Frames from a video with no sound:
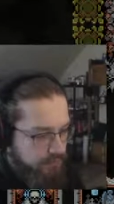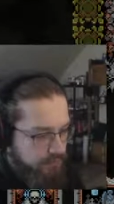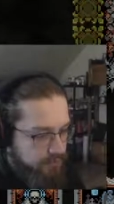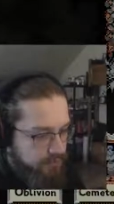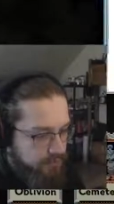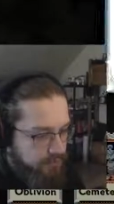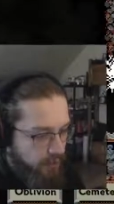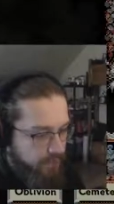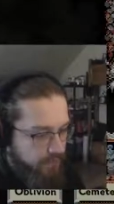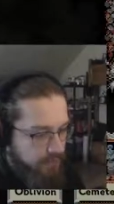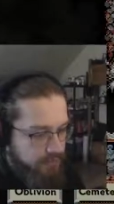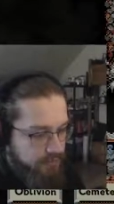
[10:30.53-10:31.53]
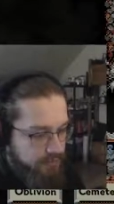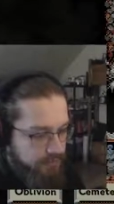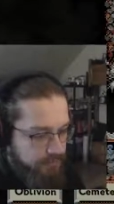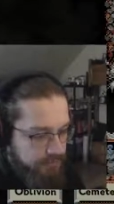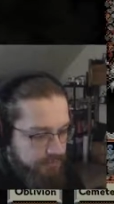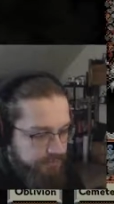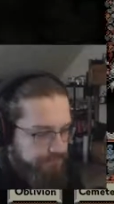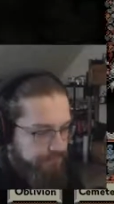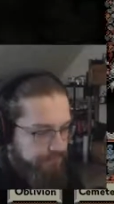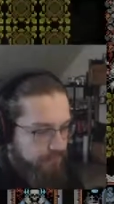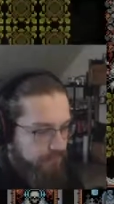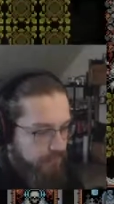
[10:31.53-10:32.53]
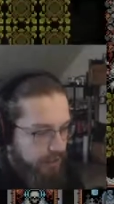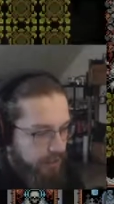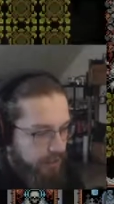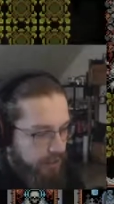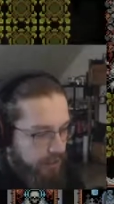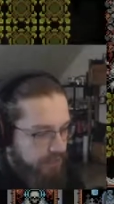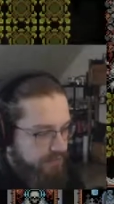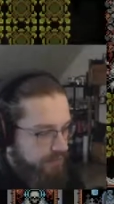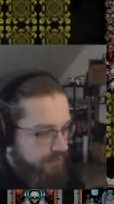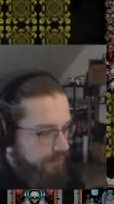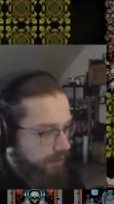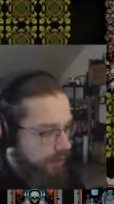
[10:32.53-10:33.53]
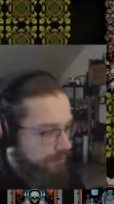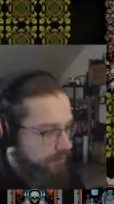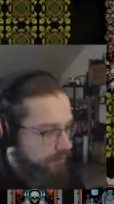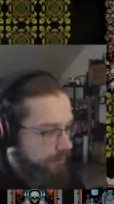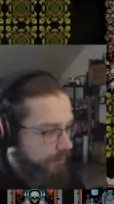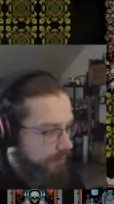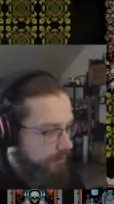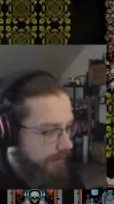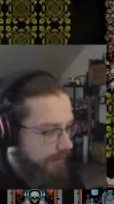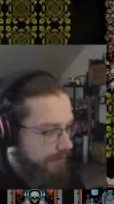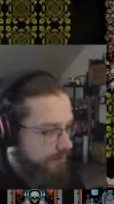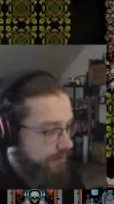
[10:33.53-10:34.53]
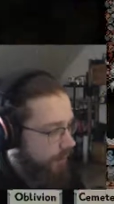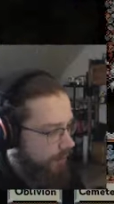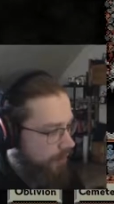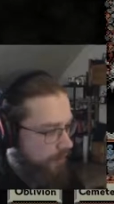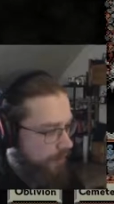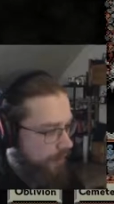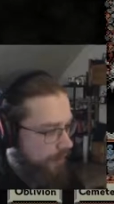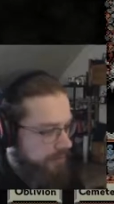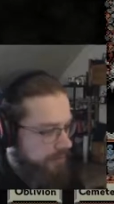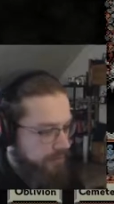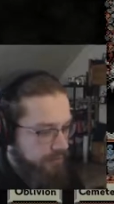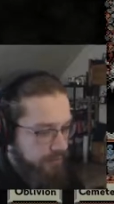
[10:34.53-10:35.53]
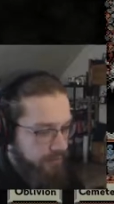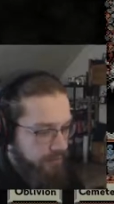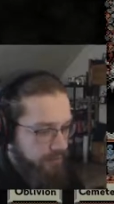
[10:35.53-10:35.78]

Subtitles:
Perfect. Is that the optimal way to place it? No, absolutely not.